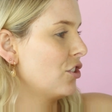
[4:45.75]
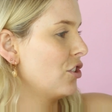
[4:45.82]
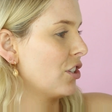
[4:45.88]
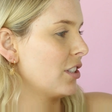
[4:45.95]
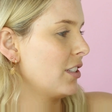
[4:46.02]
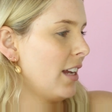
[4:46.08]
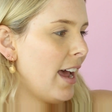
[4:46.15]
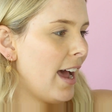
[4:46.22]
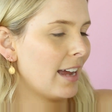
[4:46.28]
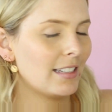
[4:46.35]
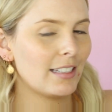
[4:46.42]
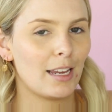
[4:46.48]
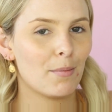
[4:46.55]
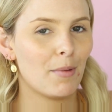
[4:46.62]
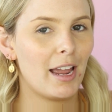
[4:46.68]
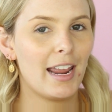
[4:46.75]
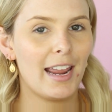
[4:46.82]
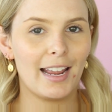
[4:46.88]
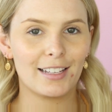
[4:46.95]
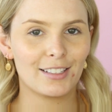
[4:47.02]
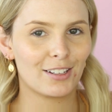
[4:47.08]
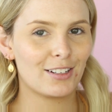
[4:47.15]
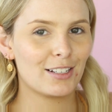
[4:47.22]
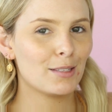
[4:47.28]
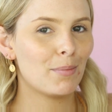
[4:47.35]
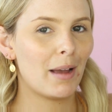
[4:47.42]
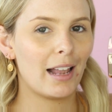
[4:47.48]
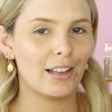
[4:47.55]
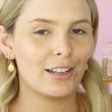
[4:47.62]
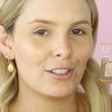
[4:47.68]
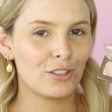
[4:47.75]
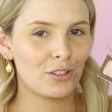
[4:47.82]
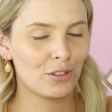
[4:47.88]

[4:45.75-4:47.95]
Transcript: just had to get my hands on this palette as